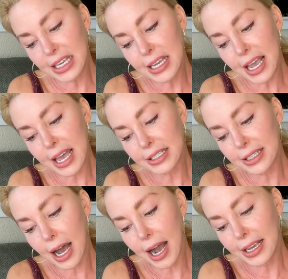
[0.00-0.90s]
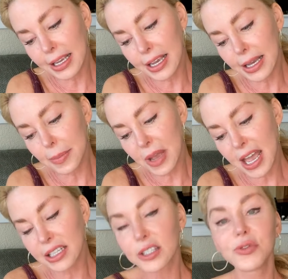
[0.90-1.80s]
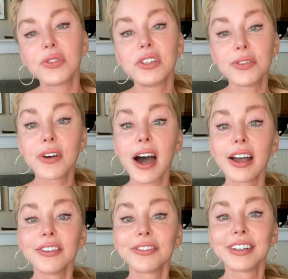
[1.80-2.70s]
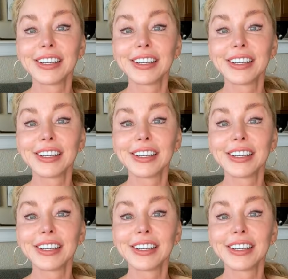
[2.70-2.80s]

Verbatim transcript: ESIMS55.